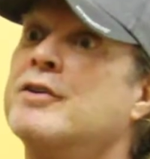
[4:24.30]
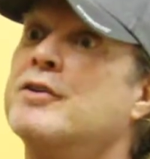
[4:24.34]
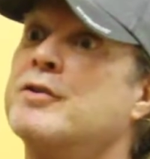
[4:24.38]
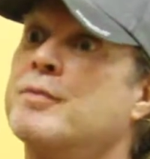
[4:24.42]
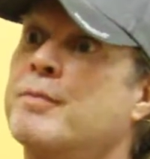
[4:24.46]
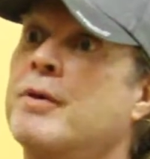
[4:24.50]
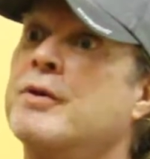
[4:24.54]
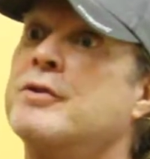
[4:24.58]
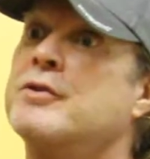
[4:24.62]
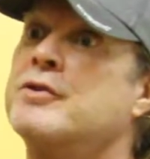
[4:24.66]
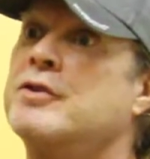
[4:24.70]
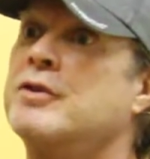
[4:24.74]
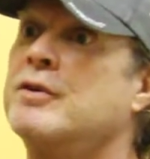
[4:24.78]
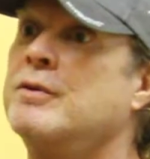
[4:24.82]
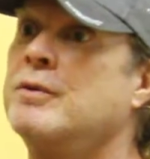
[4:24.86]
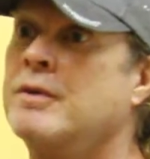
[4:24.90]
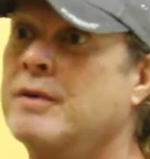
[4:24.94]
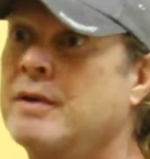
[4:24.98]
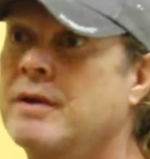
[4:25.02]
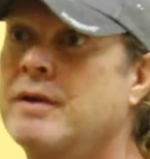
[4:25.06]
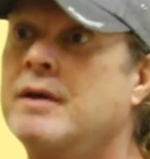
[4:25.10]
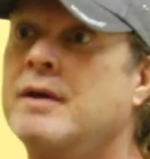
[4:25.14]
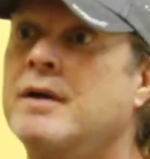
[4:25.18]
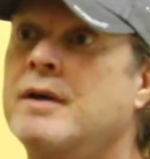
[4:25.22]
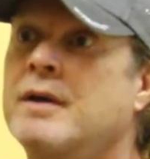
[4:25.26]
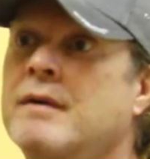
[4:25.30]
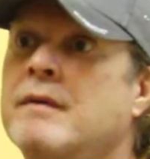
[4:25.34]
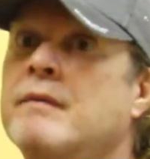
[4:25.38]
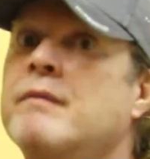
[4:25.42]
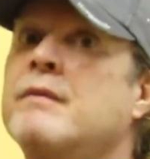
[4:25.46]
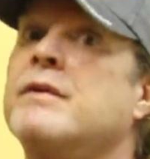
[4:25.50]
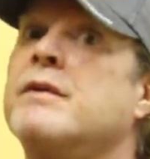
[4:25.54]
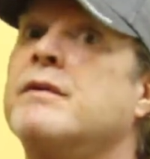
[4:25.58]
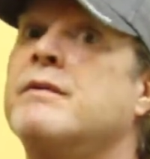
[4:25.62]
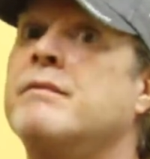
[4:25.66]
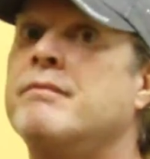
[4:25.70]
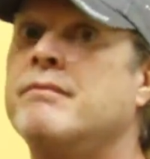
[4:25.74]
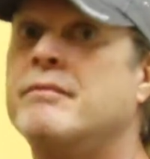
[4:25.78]
supposed to
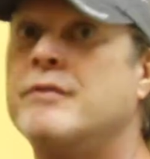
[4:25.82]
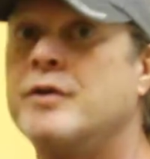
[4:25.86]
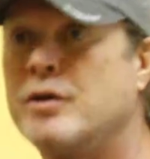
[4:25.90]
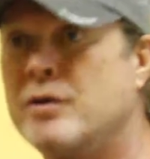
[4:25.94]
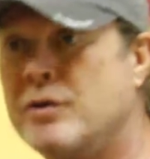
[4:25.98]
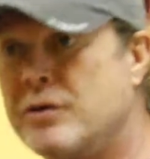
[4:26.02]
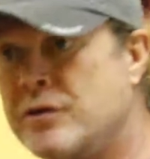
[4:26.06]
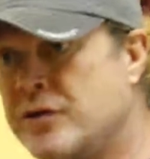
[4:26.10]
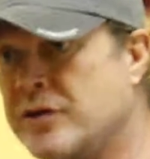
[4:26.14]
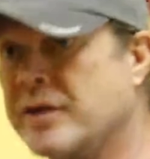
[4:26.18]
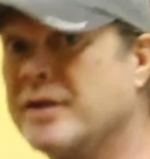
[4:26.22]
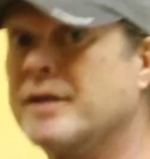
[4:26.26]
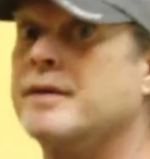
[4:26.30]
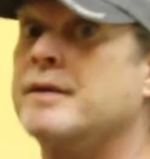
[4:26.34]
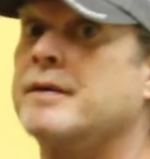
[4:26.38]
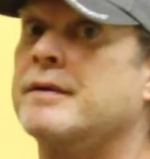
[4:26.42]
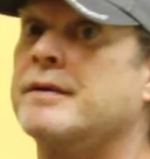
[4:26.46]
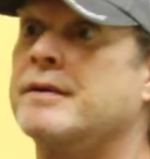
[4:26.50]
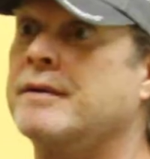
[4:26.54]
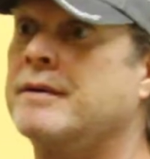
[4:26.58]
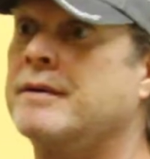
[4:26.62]
use it,